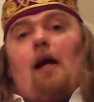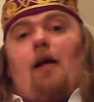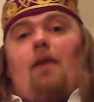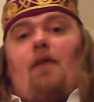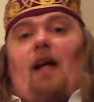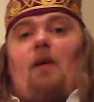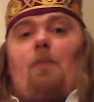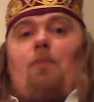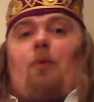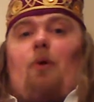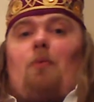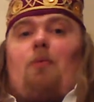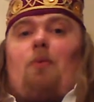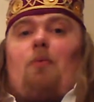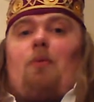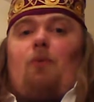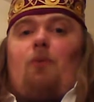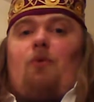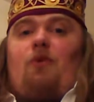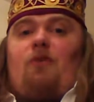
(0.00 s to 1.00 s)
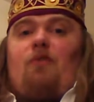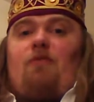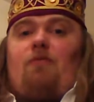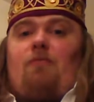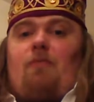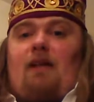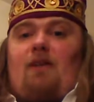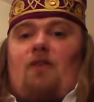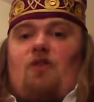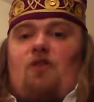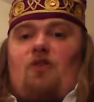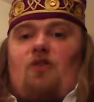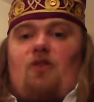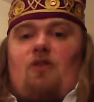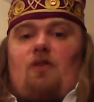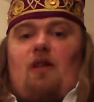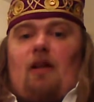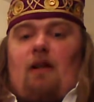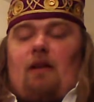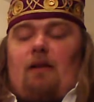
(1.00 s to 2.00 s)
they probably would have meant
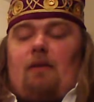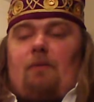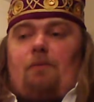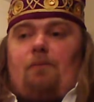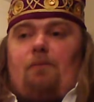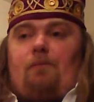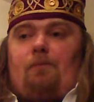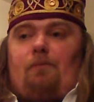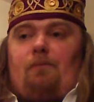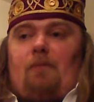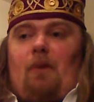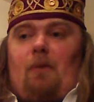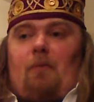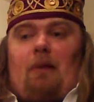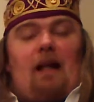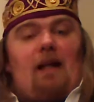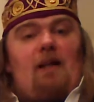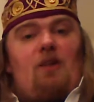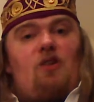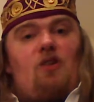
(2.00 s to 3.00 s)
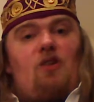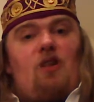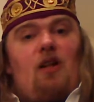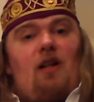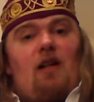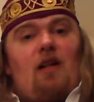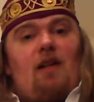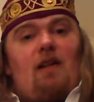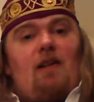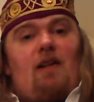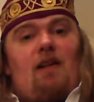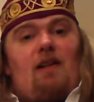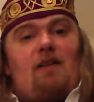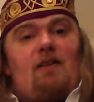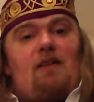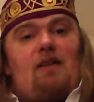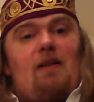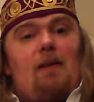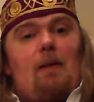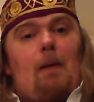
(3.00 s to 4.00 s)
a place
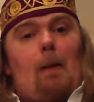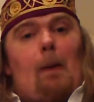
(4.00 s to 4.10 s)
that